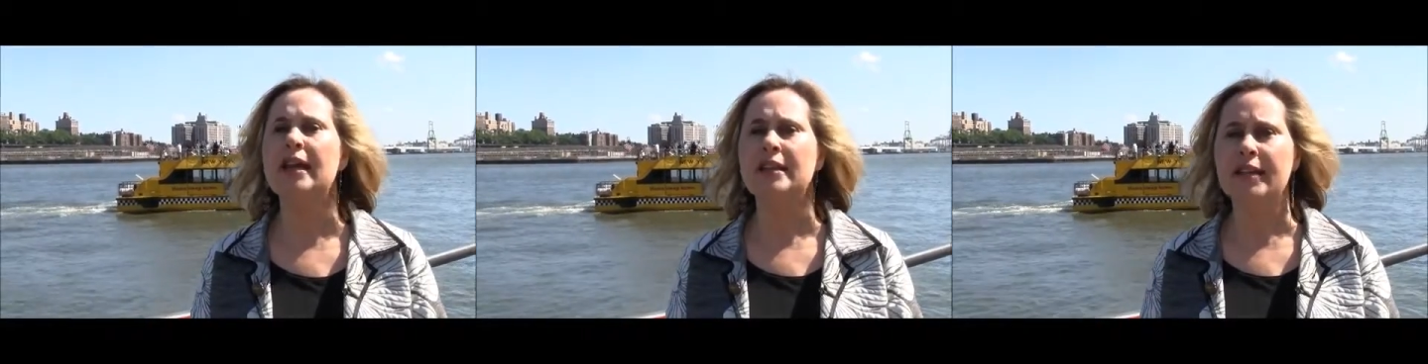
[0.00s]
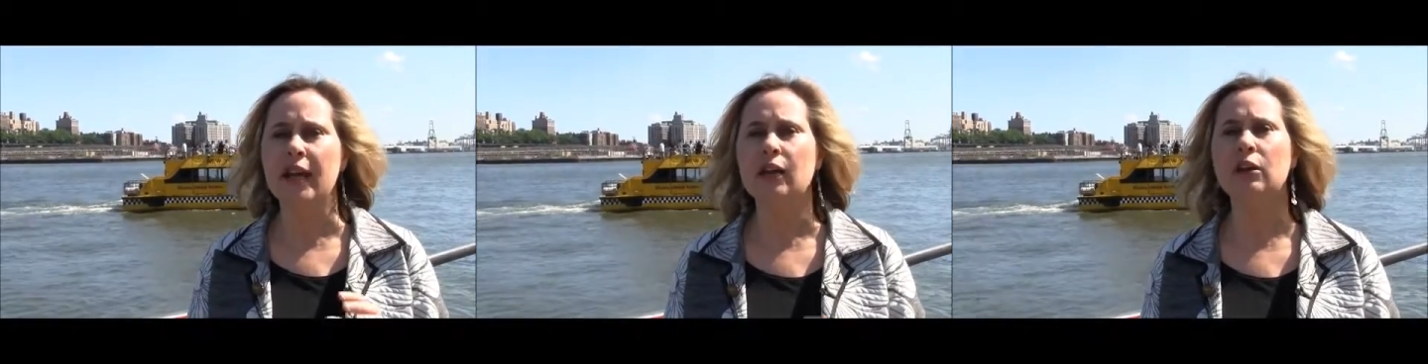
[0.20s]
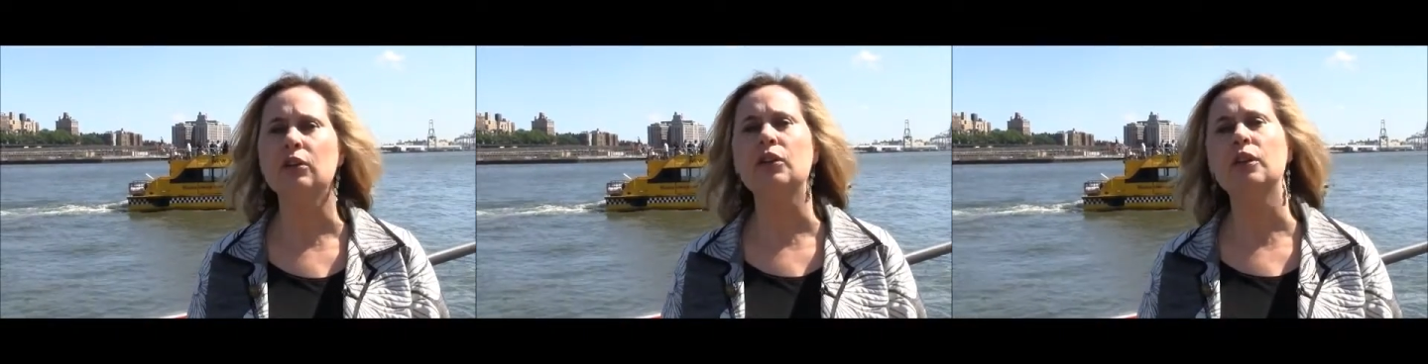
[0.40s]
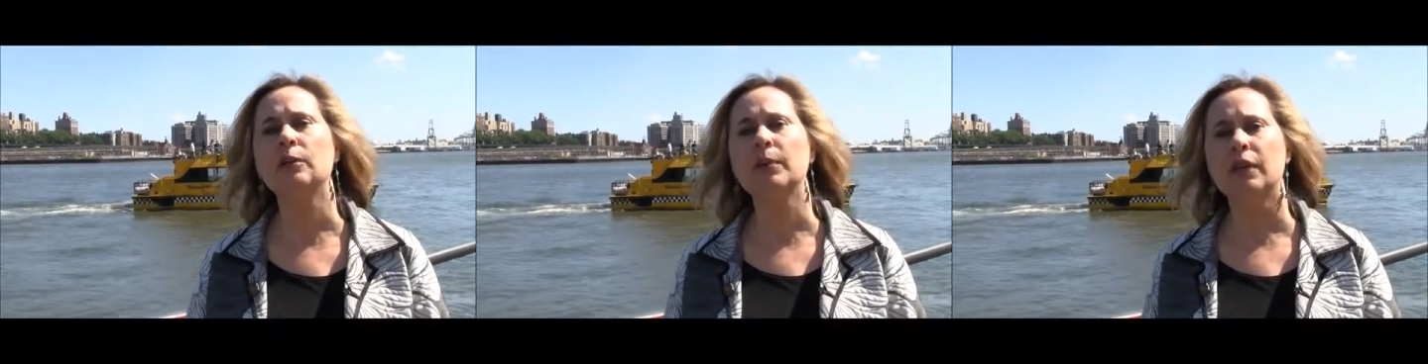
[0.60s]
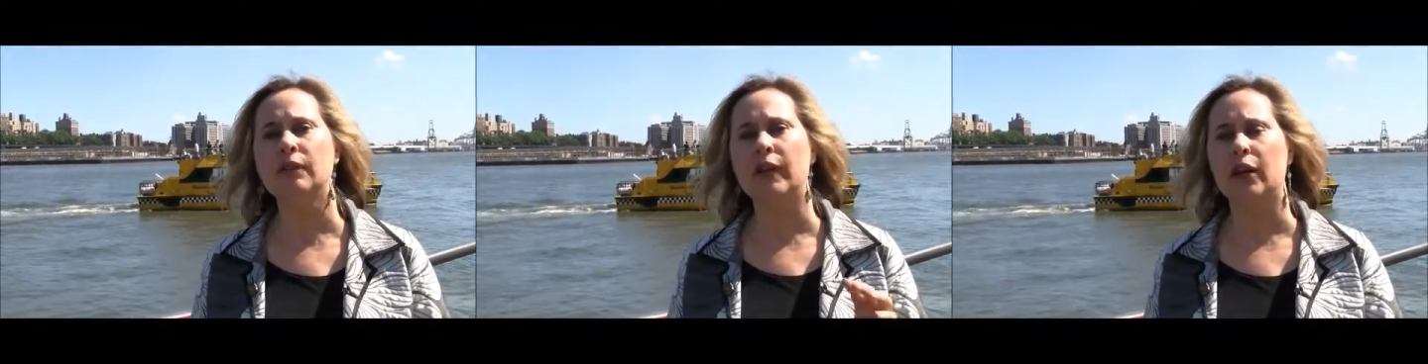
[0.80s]
take a little
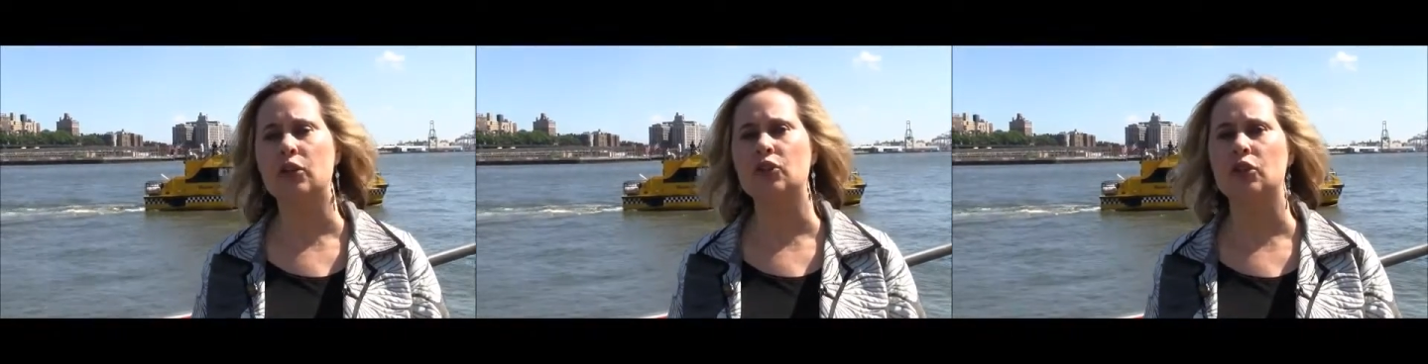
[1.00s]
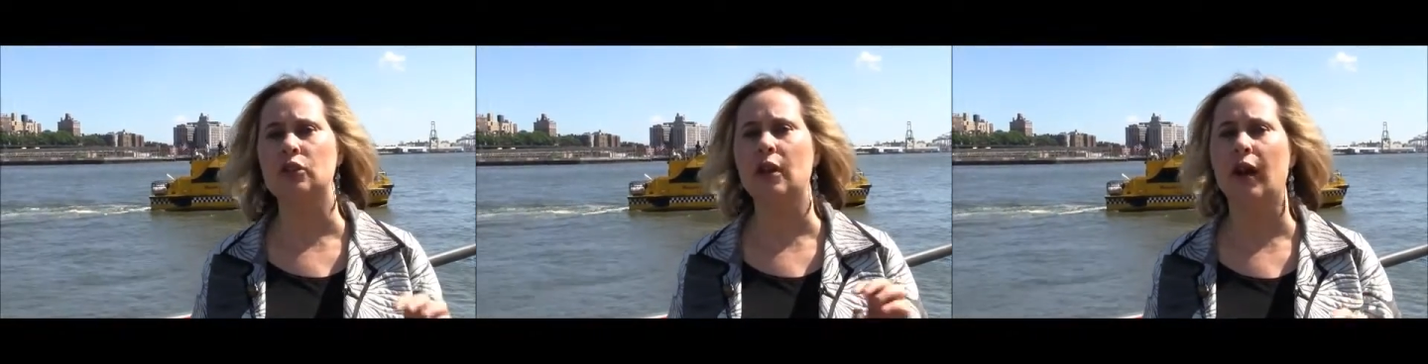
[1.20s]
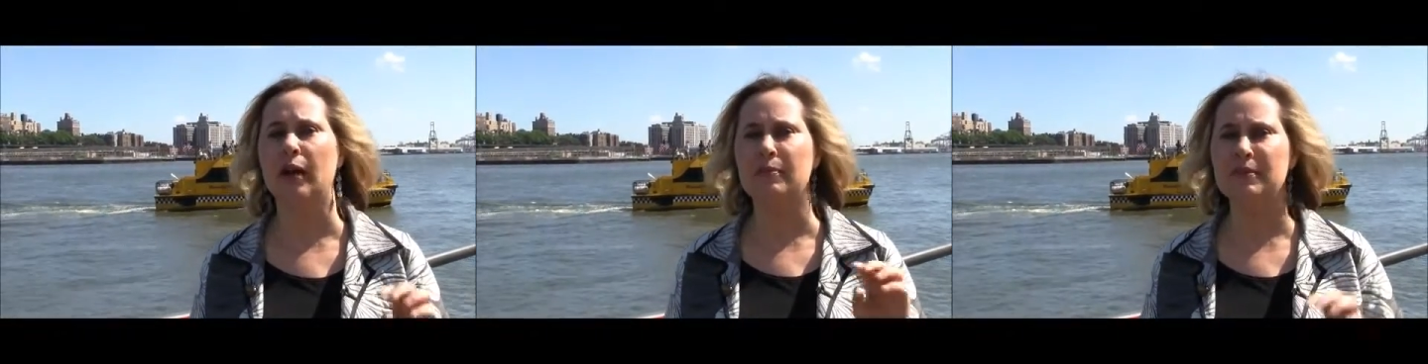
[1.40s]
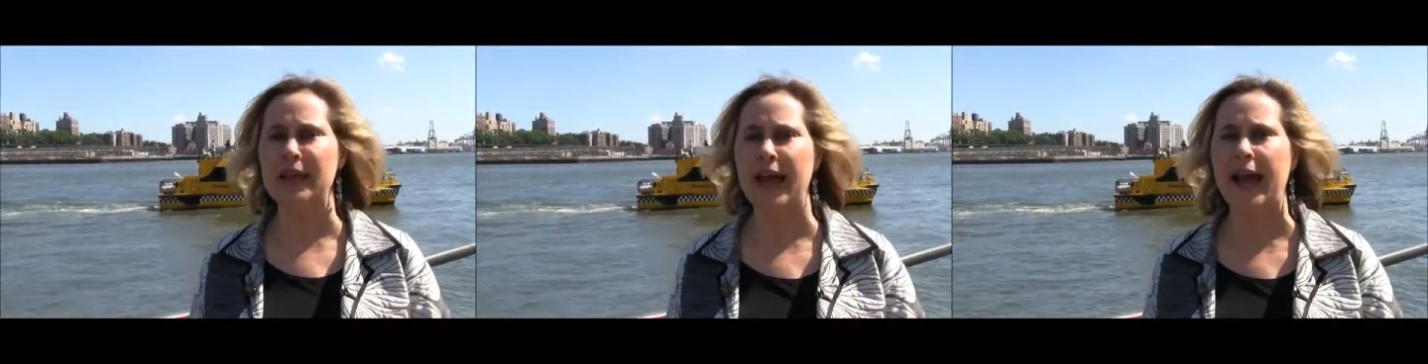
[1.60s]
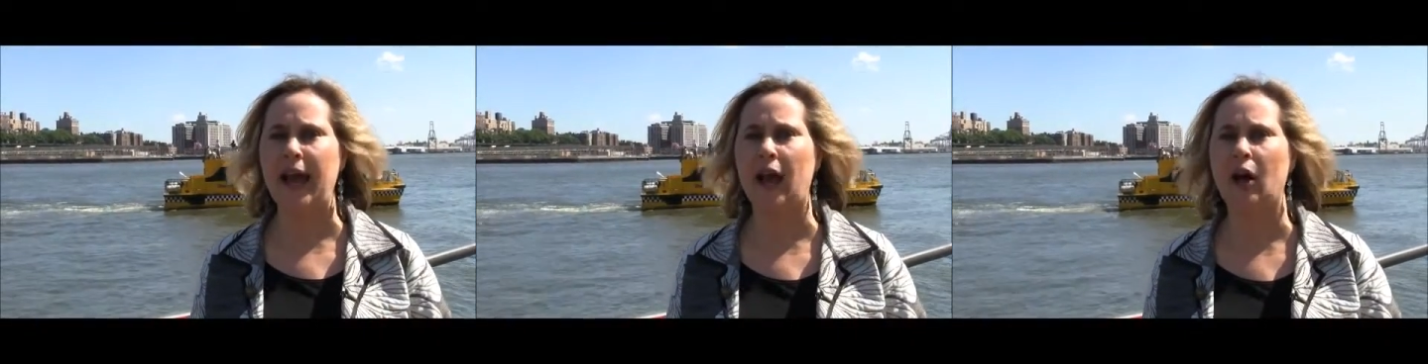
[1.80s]
bit of extra time
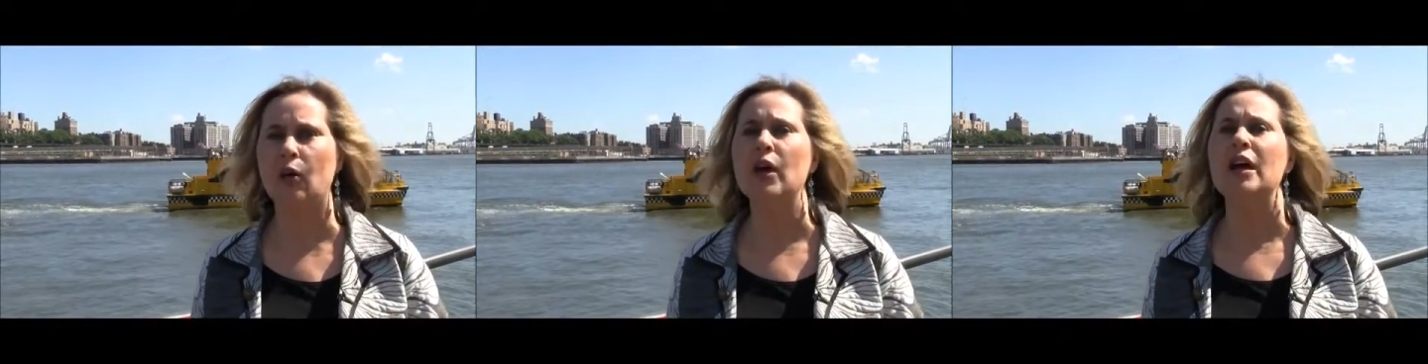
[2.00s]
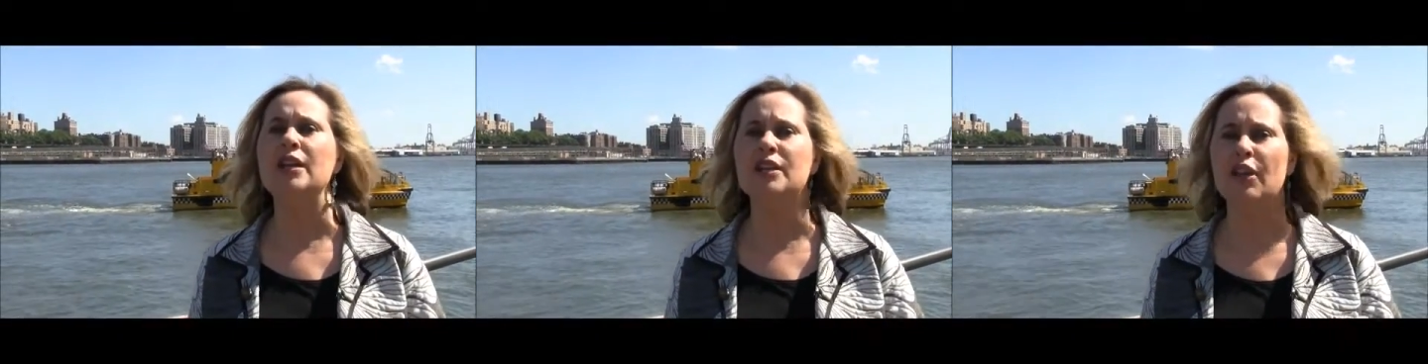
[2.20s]
now